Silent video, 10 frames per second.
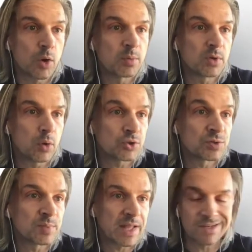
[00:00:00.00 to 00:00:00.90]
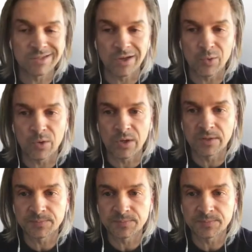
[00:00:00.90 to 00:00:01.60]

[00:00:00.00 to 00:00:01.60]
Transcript: oceanplanning.org.